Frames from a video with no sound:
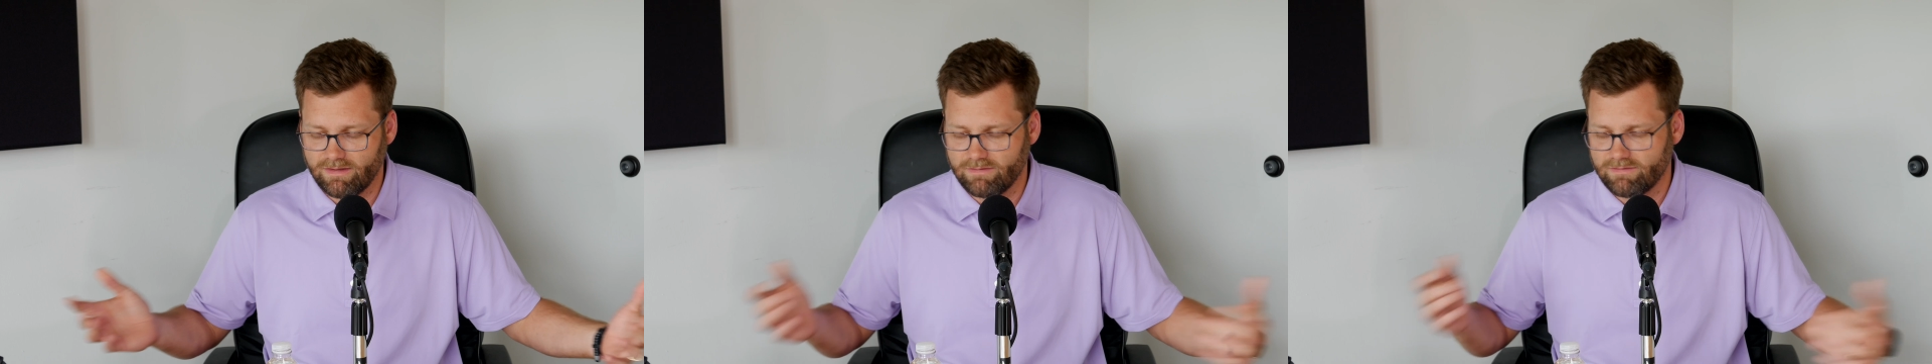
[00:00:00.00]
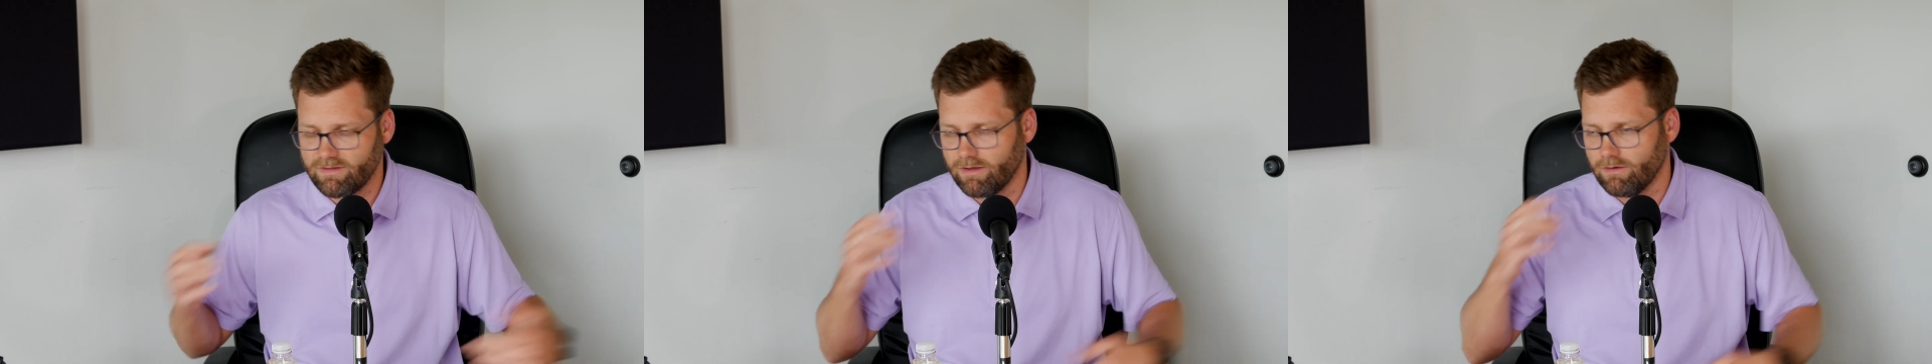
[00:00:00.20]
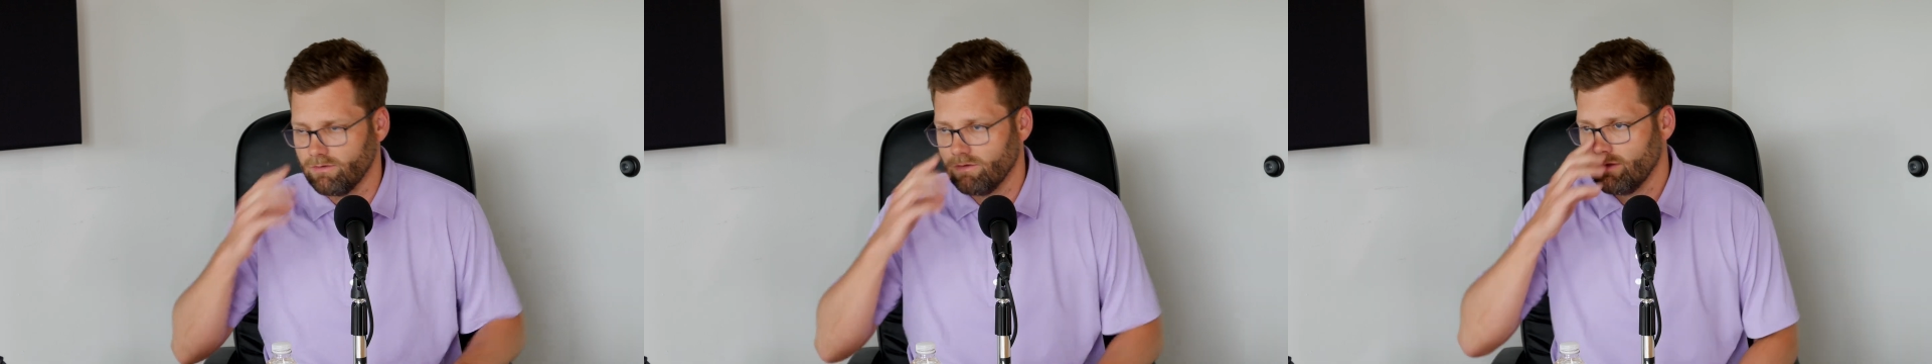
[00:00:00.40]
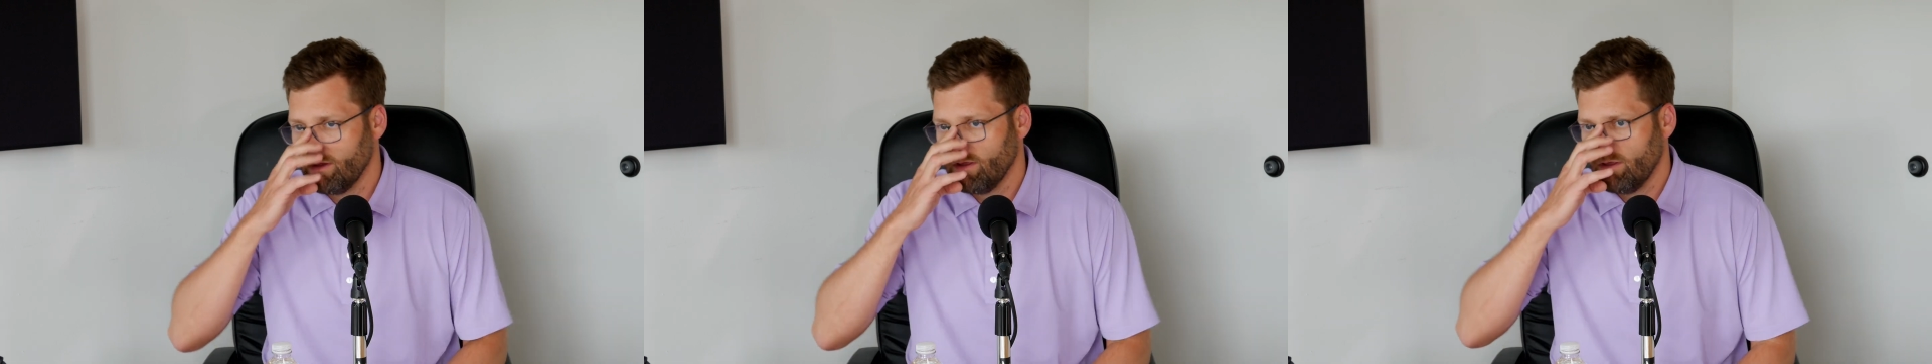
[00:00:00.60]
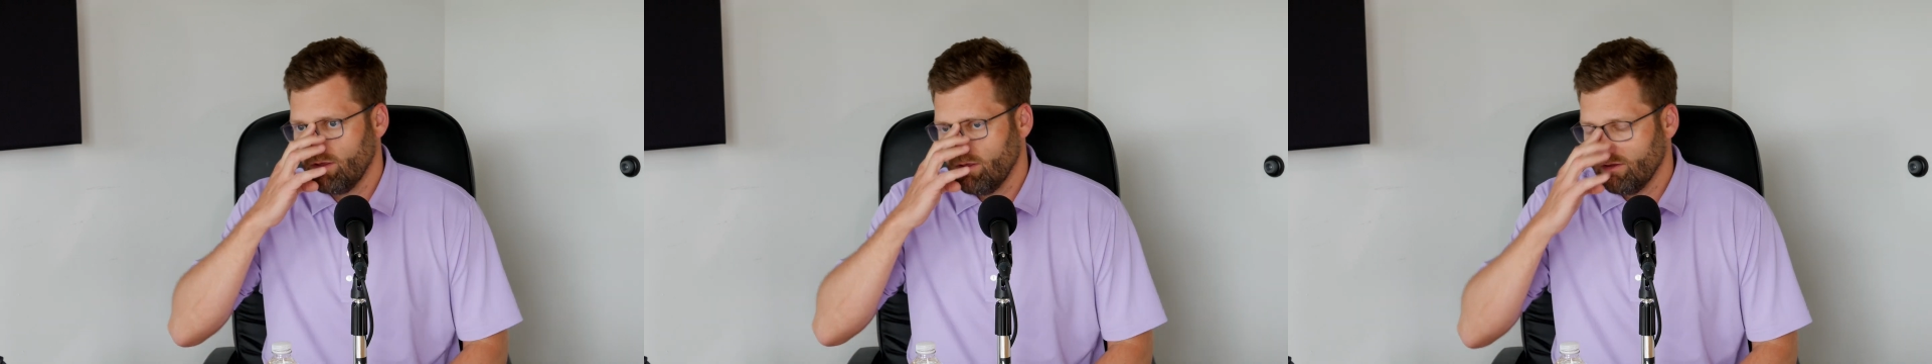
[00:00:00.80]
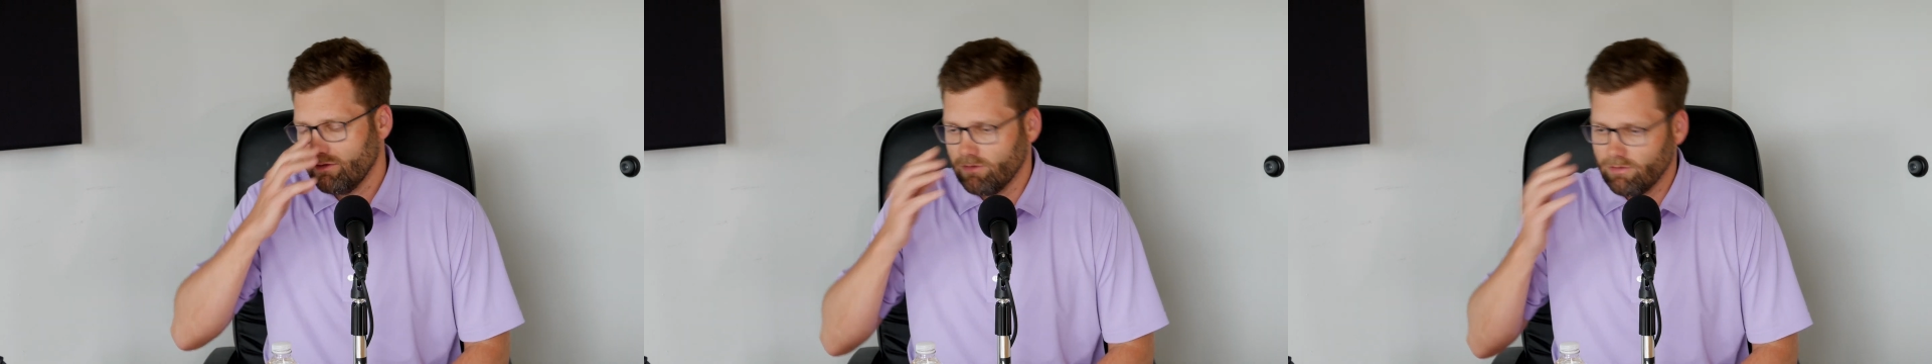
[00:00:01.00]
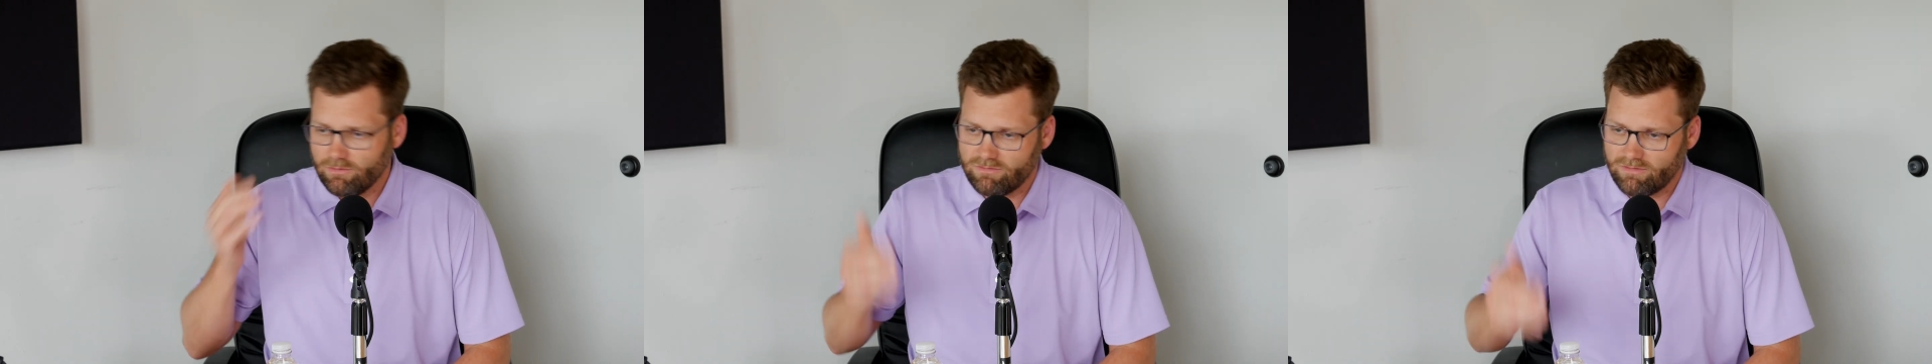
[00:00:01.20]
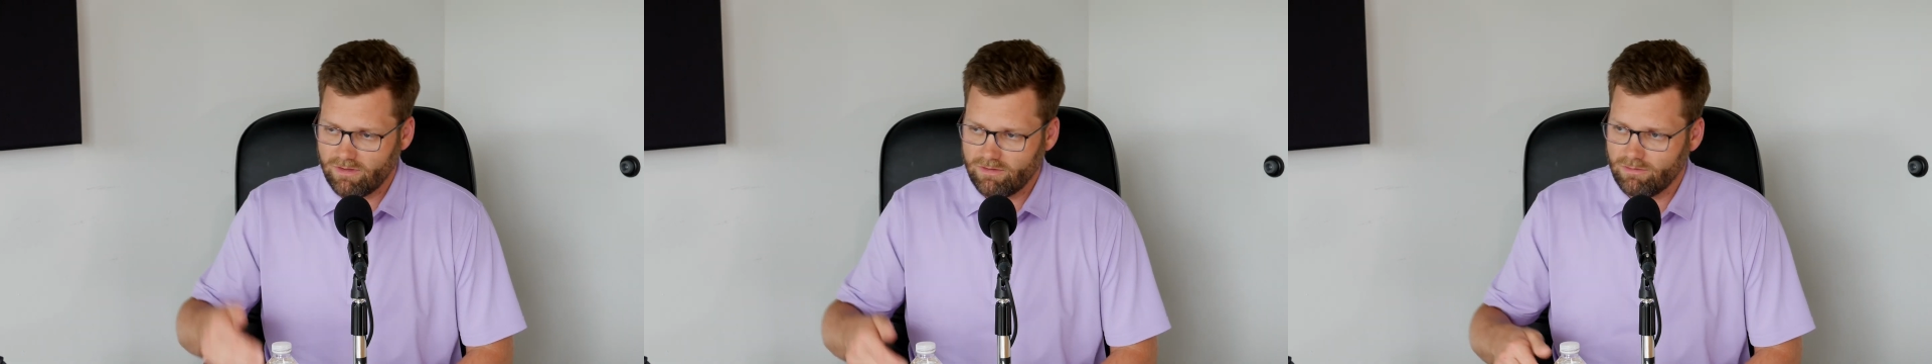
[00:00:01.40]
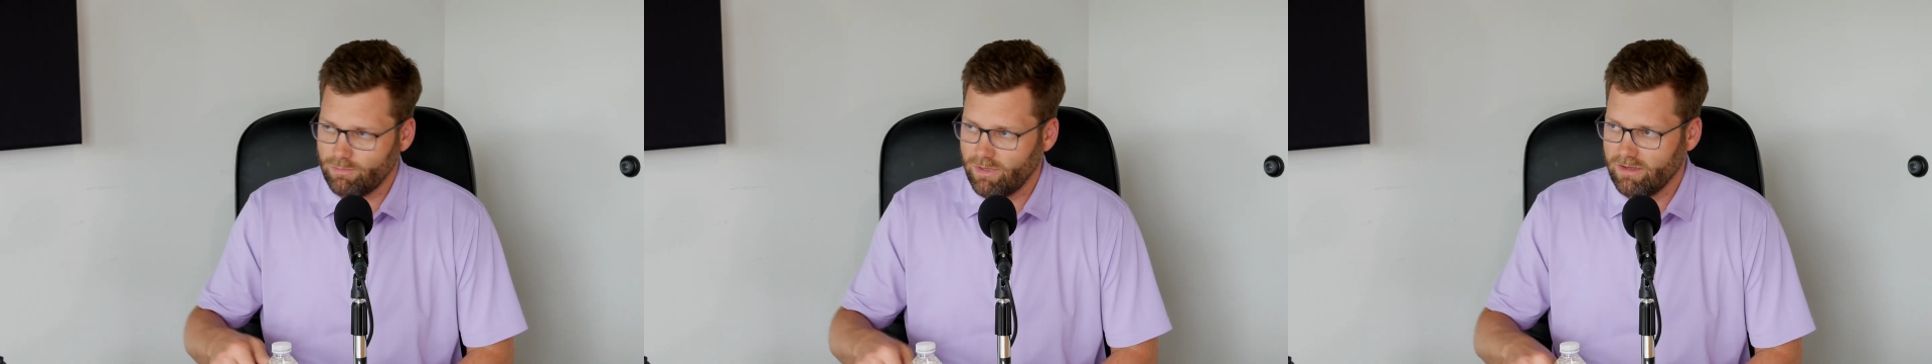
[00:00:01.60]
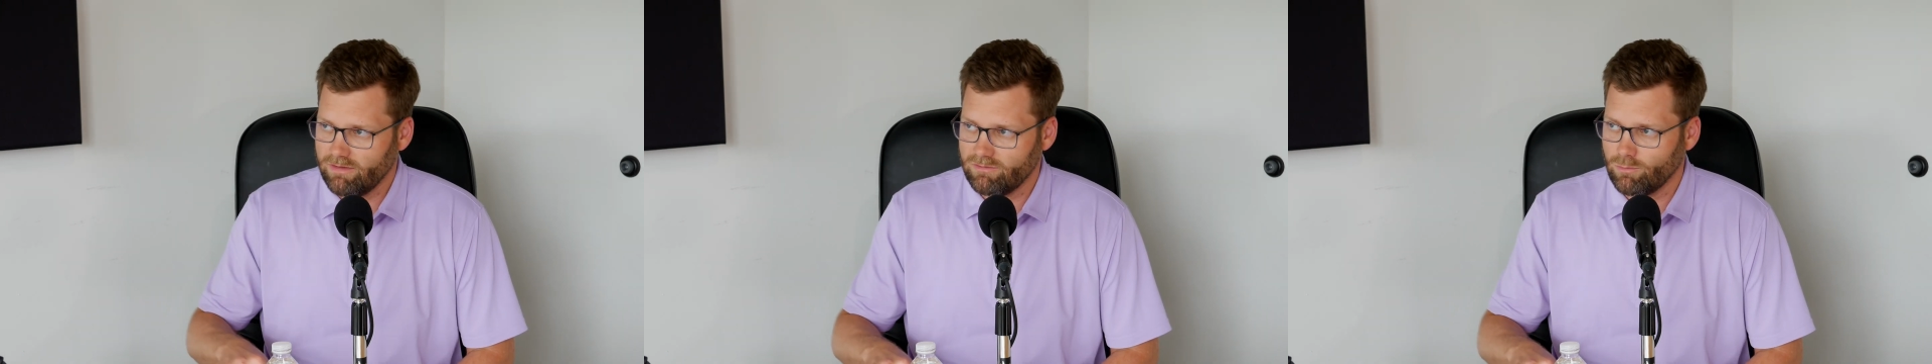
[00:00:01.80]
scale. Don't say your
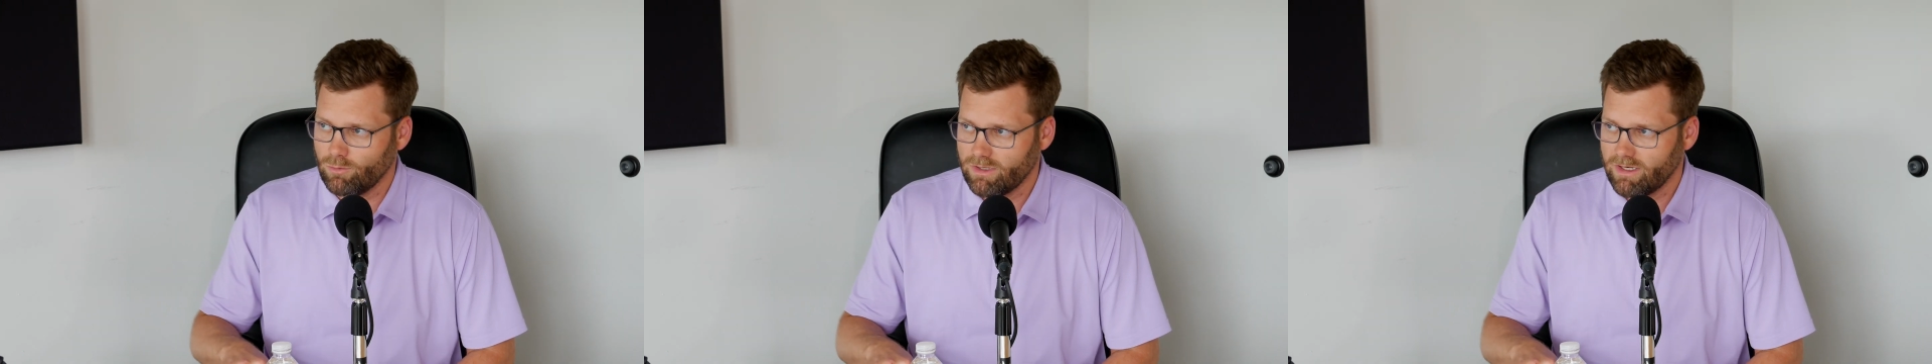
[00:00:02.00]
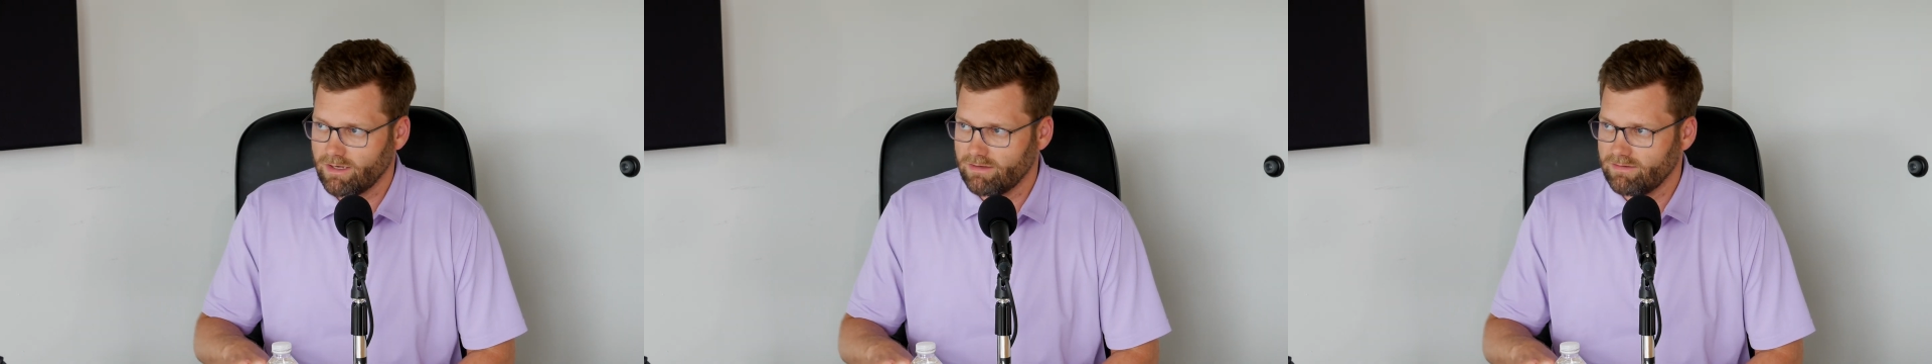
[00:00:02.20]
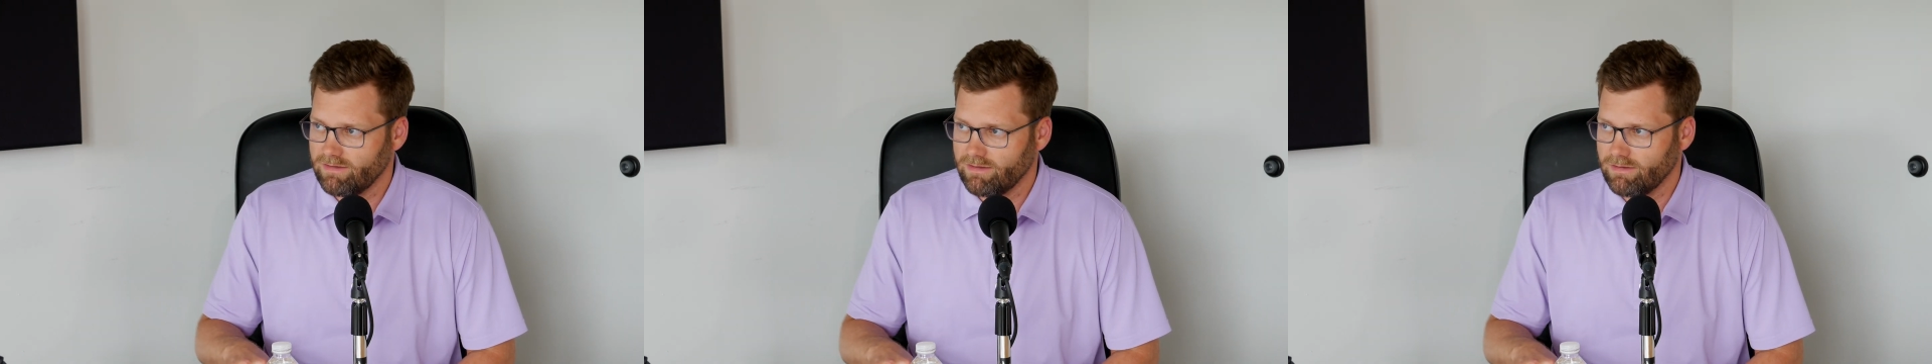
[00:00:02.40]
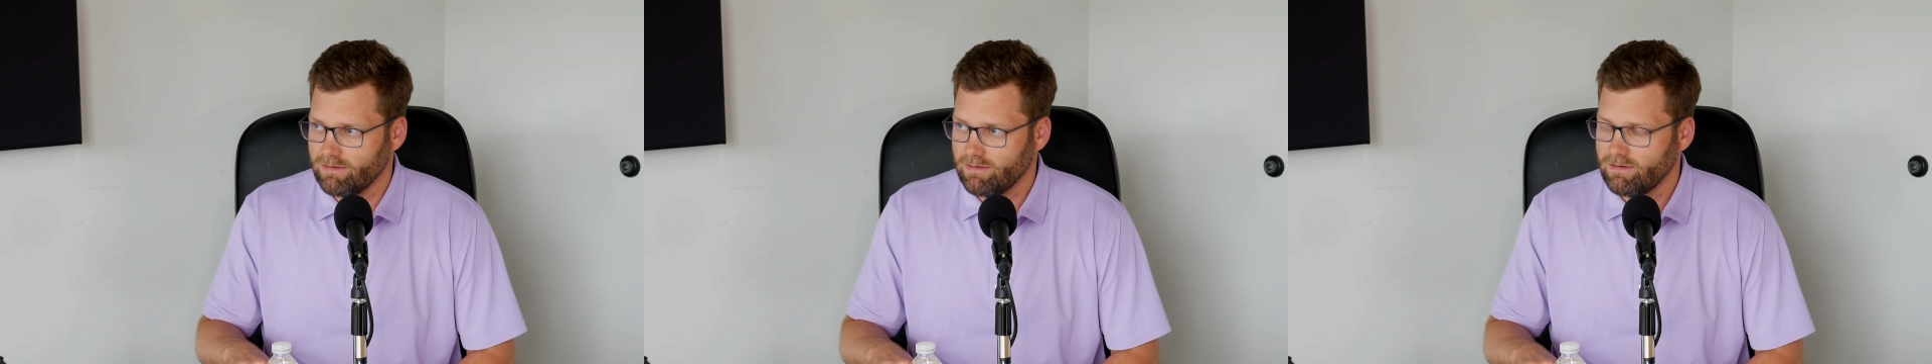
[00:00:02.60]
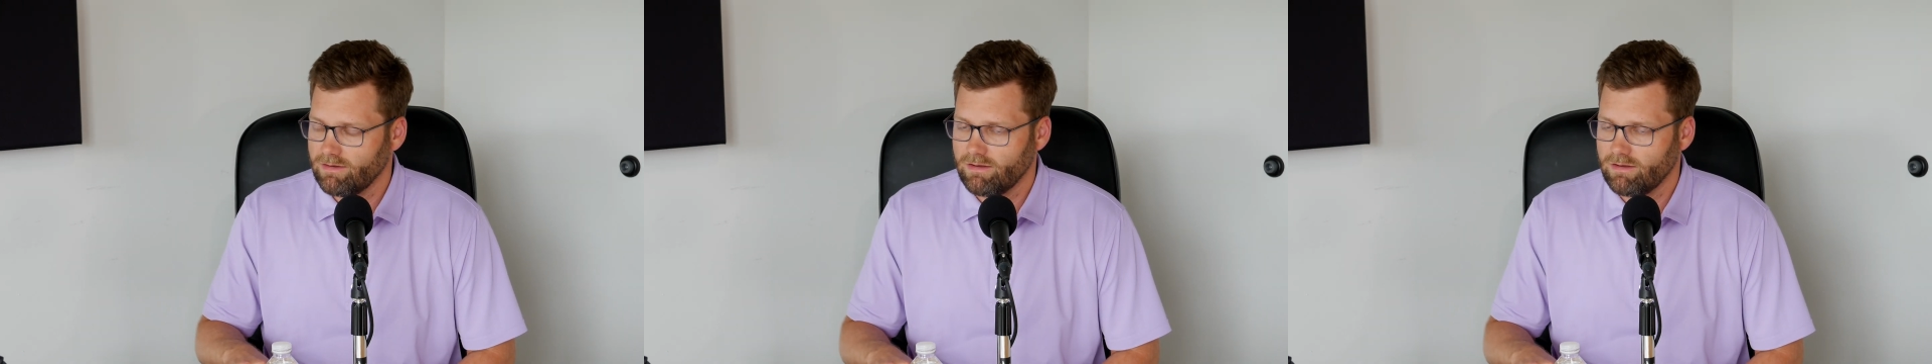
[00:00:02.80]
pain's a 1 out of 10